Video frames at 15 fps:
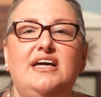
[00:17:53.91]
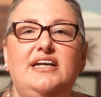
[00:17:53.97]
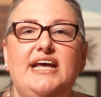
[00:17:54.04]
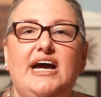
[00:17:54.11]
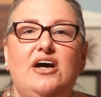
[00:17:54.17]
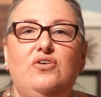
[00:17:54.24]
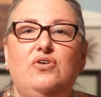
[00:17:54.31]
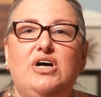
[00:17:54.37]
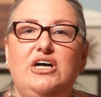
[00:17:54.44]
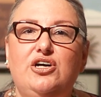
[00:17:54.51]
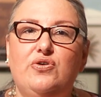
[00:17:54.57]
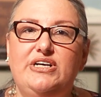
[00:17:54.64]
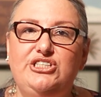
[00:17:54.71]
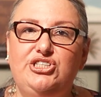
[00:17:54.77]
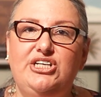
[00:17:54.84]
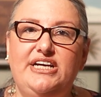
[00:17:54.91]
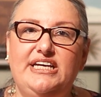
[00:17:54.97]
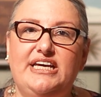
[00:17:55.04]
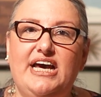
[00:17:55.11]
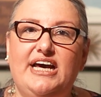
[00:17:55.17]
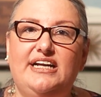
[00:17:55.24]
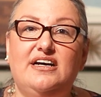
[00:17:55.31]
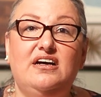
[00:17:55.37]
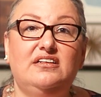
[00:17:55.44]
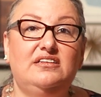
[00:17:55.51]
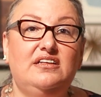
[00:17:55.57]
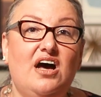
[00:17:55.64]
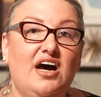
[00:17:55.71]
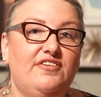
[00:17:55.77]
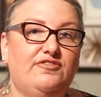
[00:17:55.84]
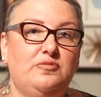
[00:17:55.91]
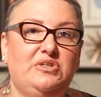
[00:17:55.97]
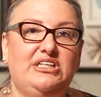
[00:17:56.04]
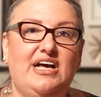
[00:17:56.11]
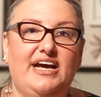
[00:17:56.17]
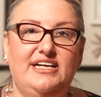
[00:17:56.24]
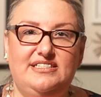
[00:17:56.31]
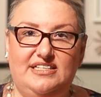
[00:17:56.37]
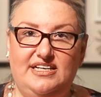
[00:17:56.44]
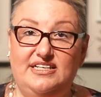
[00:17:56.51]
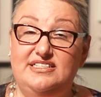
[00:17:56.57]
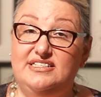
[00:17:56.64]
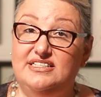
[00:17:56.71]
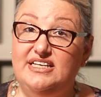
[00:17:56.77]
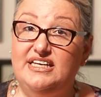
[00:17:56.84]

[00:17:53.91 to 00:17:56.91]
Now, a question I get a lot from clients is,